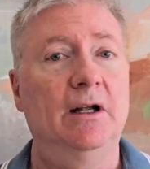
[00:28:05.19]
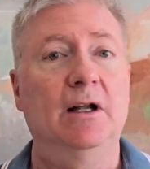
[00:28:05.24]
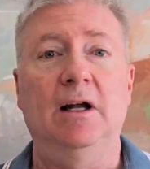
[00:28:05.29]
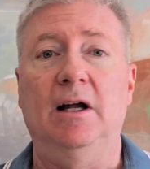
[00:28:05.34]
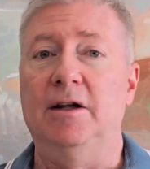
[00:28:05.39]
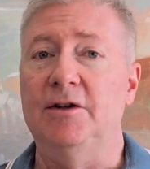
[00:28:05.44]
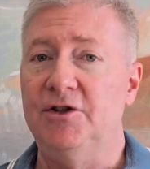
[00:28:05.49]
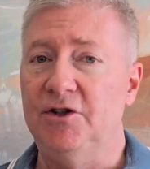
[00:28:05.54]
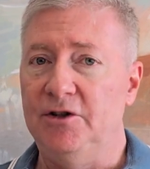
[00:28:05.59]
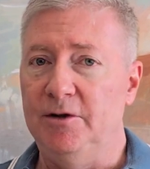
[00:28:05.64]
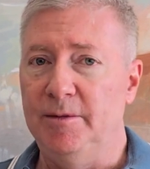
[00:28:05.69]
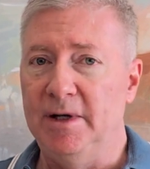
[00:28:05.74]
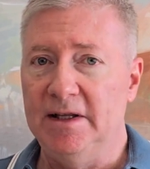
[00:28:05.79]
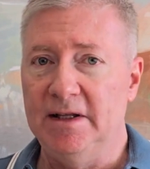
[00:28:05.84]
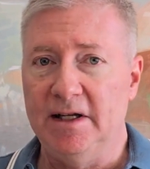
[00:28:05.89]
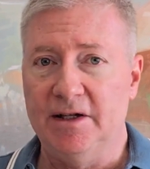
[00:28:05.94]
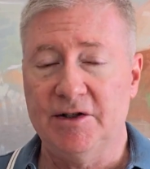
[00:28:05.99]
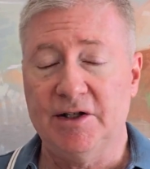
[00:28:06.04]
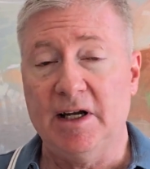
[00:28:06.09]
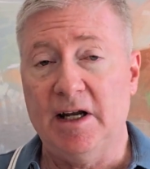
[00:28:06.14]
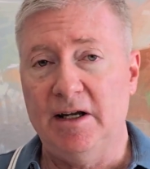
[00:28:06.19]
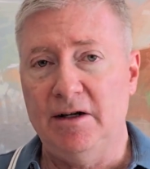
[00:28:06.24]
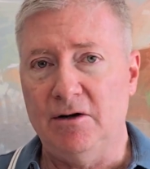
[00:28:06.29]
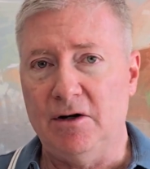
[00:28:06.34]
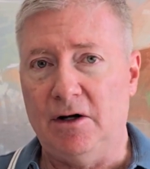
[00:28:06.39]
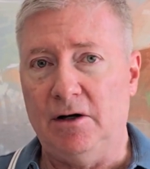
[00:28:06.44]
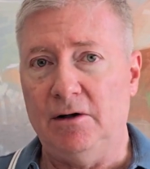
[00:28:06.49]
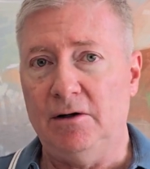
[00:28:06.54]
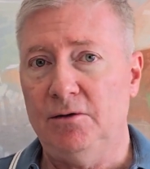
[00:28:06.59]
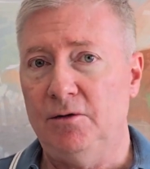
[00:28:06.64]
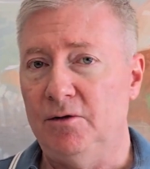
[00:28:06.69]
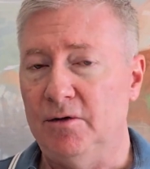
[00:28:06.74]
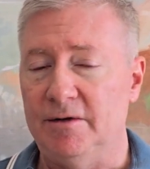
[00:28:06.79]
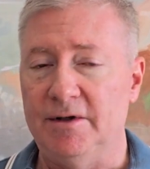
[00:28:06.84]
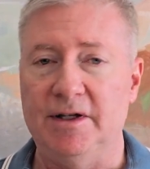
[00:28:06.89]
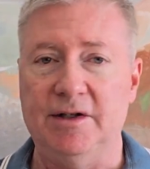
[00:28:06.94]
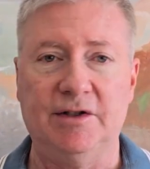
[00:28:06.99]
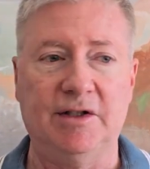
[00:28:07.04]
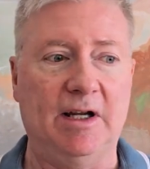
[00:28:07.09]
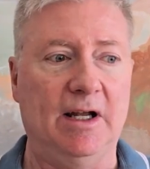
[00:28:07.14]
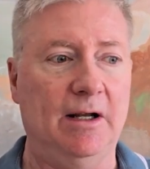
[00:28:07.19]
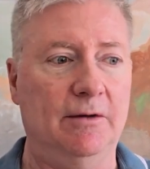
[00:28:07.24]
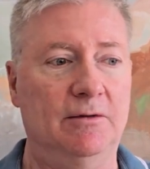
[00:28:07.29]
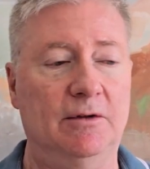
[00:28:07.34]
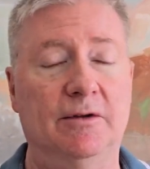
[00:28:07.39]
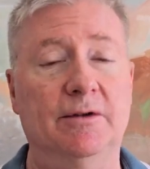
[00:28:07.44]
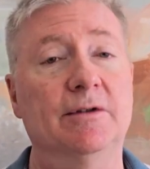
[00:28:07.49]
Assuming they say no, or they say, well,